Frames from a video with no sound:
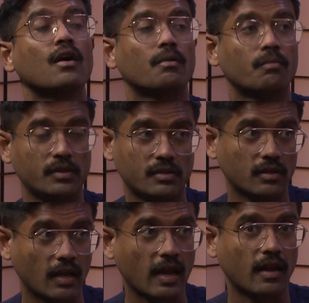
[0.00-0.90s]
was
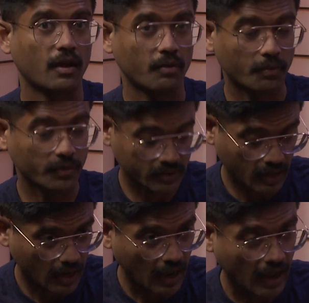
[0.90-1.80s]
an
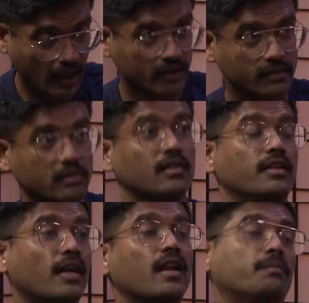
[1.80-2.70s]

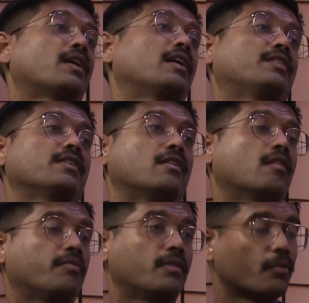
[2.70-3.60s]
excellent adaptation
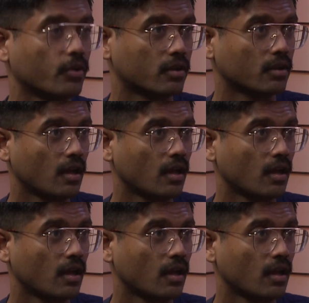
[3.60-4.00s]
of the book.